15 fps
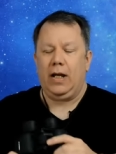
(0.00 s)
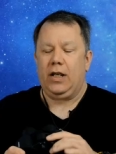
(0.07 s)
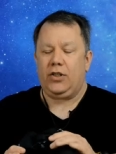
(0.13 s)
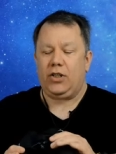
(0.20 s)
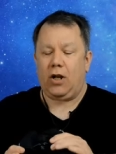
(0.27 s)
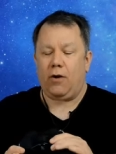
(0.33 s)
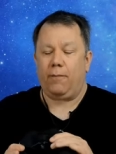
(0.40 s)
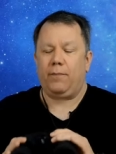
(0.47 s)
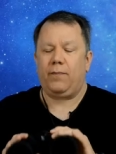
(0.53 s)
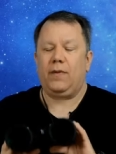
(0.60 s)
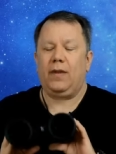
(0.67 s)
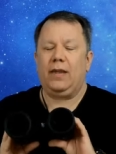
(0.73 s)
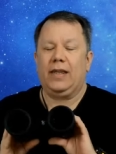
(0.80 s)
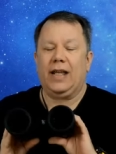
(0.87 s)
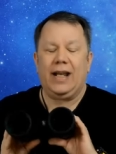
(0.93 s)
So
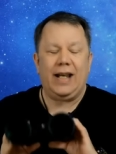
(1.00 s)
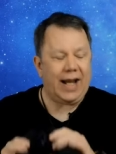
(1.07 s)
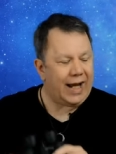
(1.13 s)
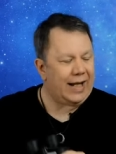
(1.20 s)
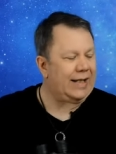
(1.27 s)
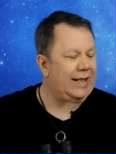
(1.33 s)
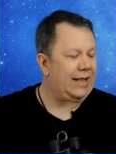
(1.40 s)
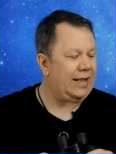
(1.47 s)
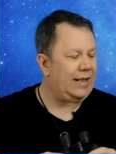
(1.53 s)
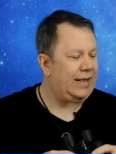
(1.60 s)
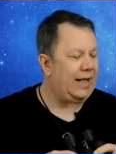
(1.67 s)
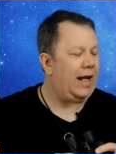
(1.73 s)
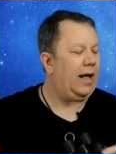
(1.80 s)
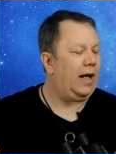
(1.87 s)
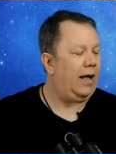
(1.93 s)
the next
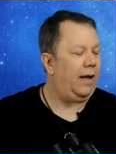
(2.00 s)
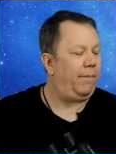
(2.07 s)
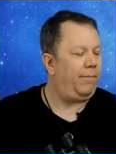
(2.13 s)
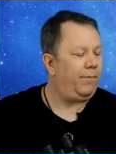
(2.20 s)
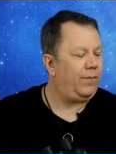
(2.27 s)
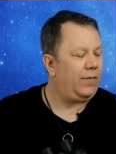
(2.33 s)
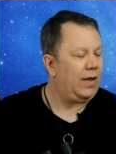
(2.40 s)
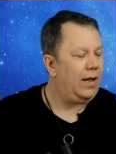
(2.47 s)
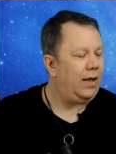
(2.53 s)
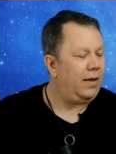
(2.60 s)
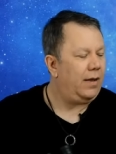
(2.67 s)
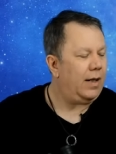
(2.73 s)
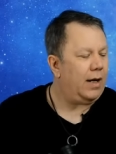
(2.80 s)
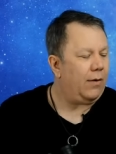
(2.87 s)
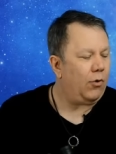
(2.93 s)
setup
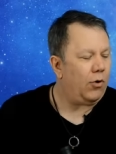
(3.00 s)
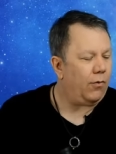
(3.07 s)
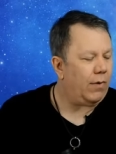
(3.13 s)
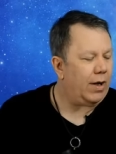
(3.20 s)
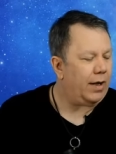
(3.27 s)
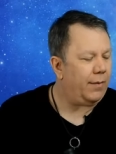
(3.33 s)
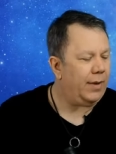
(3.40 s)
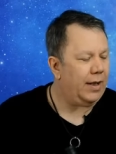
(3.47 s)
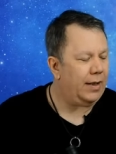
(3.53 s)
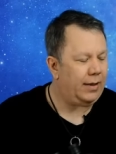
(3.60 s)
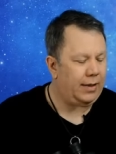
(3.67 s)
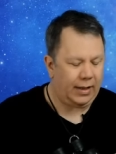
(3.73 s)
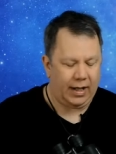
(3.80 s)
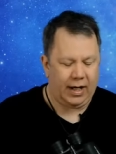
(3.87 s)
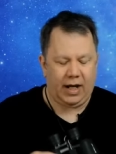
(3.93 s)
that I'm going to
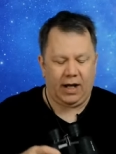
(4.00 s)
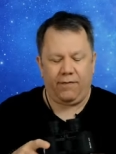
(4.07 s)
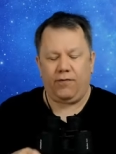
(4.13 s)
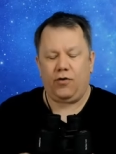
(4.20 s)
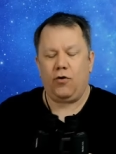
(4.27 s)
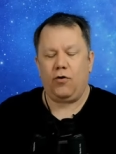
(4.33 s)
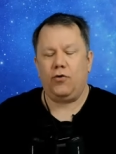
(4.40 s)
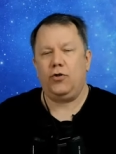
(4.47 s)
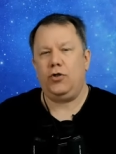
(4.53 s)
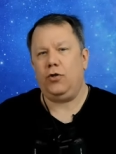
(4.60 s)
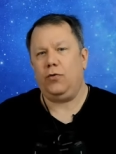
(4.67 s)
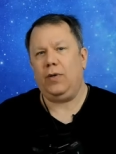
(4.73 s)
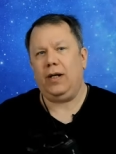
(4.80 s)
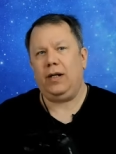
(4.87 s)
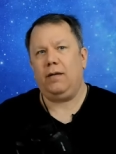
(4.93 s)
recommend if you're
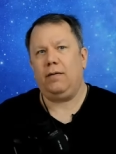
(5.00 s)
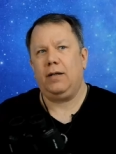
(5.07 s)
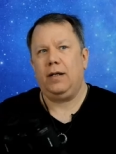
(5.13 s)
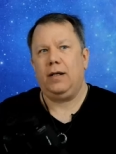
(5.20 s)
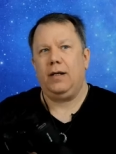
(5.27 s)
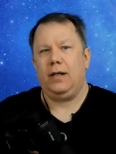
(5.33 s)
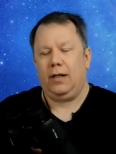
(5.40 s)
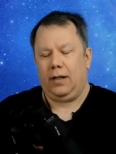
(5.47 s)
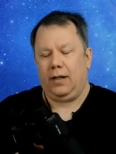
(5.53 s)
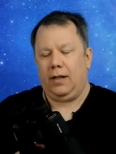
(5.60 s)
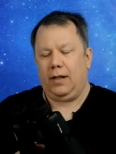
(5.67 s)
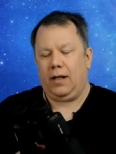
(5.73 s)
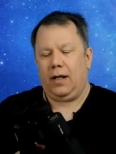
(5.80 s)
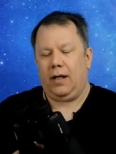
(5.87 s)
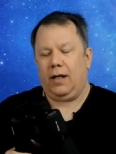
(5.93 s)
doing,
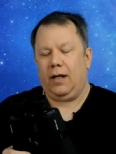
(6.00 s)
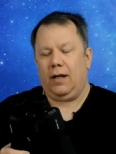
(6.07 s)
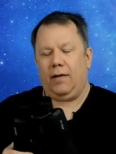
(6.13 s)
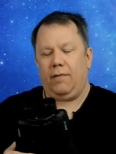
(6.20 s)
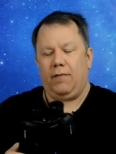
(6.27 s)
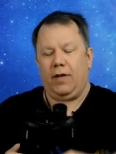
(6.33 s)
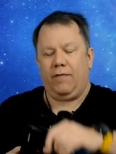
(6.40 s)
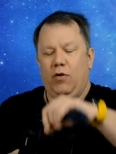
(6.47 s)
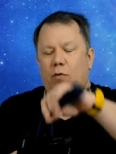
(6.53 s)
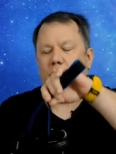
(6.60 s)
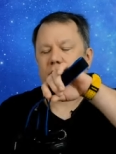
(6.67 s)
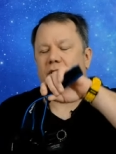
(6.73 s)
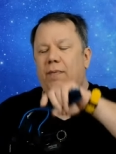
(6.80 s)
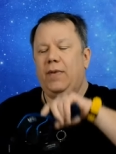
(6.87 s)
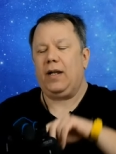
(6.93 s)
uh, if you
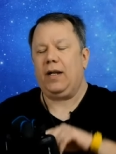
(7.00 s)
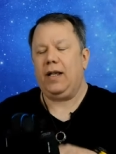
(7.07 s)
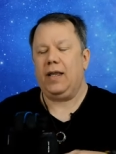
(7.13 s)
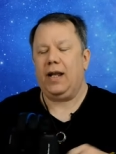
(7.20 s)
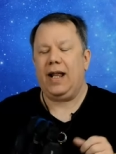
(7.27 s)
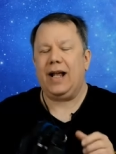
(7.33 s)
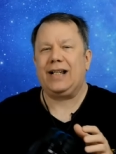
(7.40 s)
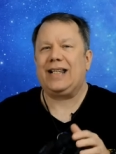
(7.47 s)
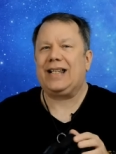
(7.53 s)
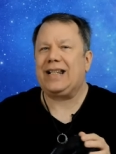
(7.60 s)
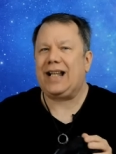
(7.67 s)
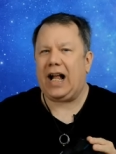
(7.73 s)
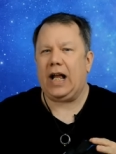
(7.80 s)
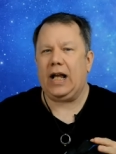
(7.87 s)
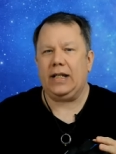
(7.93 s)
want something in the next
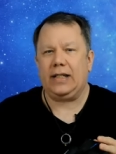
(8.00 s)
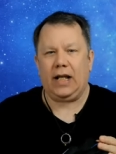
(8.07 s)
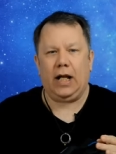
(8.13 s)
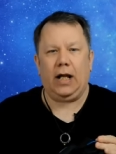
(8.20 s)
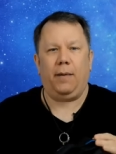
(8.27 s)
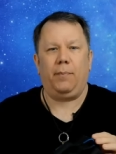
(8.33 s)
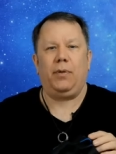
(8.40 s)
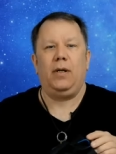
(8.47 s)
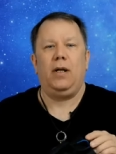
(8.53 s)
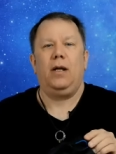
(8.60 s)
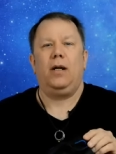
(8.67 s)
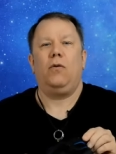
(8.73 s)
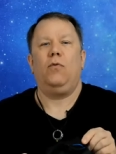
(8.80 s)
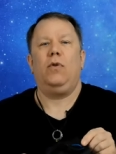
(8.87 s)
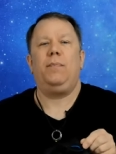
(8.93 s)
size up,
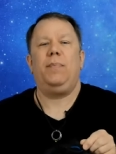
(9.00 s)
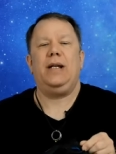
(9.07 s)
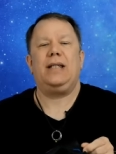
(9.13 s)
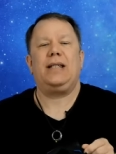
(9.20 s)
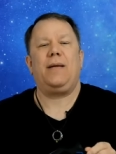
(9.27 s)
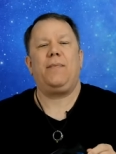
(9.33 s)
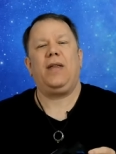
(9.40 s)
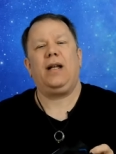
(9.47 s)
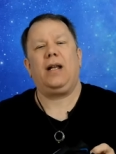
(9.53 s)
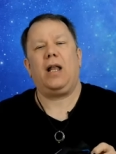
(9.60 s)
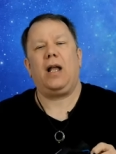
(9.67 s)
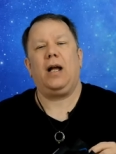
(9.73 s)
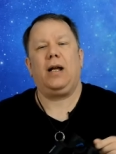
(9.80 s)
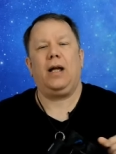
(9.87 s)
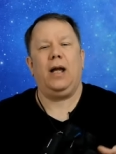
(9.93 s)
would be something
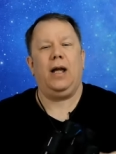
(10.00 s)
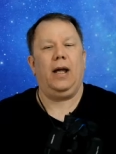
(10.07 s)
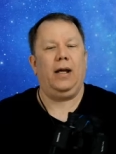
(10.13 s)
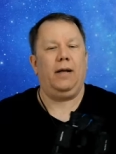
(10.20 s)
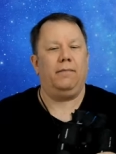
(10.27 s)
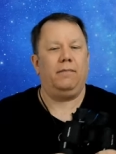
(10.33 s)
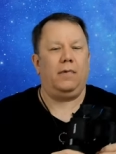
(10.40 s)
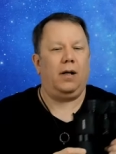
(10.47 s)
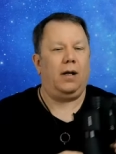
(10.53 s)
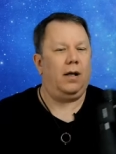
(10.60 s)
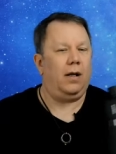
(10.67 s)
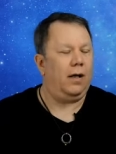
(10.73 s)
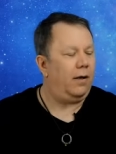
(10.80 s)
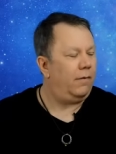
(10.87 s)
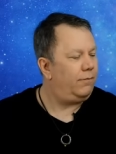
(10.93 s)
like a
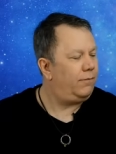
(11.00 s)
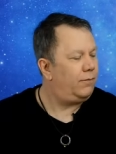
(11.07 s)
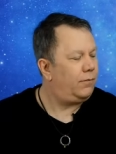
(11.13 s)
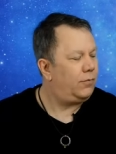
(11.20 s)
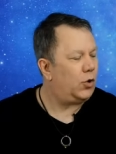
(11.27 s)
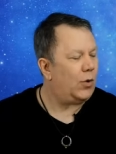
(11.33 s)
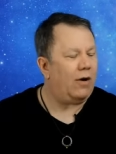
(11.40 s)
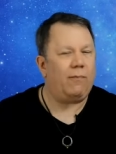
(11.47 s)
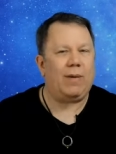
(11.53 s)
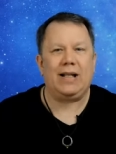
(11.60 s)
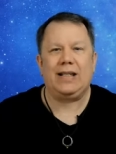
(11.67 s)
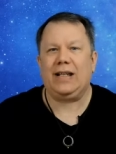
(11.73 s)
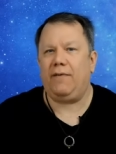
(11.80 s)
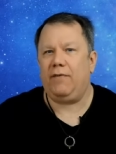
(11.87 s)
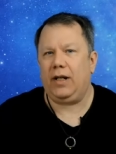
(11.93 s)
uh, 12 by
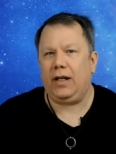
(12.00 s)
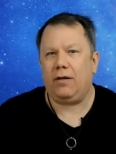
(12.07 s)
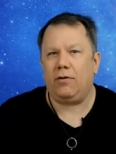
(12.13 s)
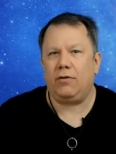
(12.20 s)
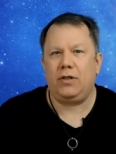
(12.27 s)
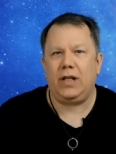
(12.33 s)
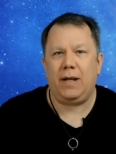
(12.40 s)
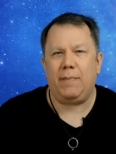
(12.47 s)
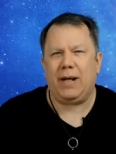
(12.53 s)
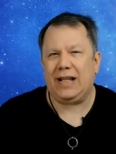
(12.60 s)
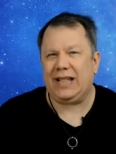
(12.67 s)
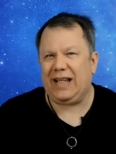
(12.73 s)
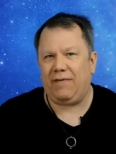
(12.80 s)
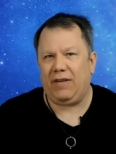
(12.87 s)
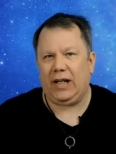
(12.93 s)
70 or 10 by
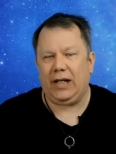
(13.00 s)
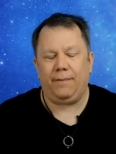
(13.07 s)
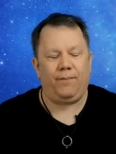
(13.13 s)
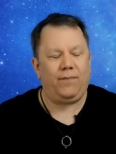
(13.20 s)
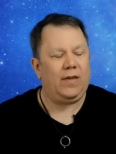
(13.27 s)
70.